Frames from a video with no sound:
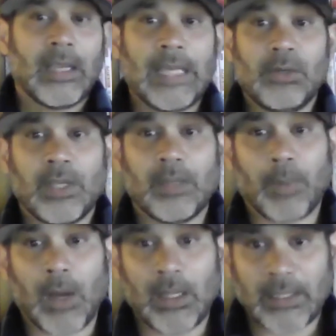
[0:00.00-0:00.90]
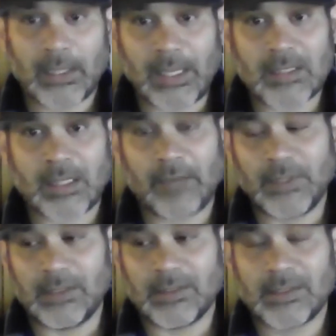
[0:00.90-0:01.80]
and you'd hit Pollock against
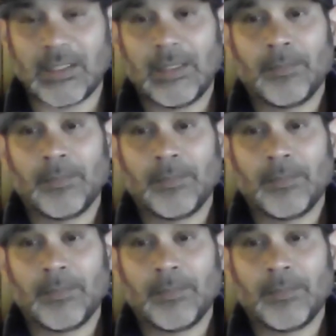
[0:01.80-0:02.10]
lefties.